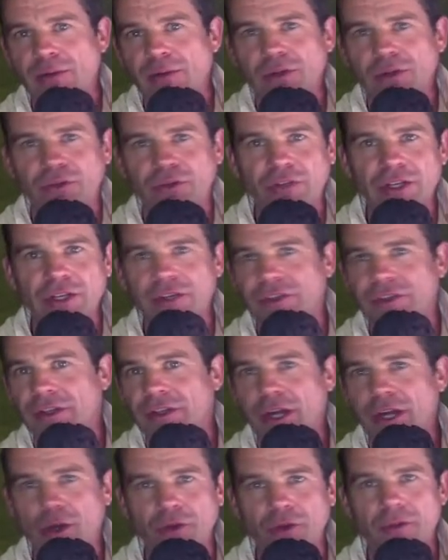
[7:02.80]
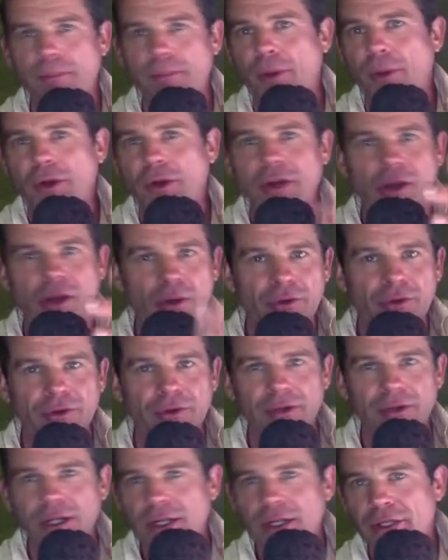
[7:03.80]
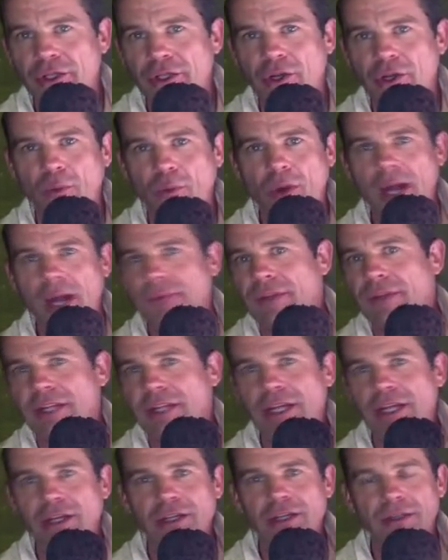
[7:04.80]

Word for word: all this fitness and health and bone health, and you got a wife and kid.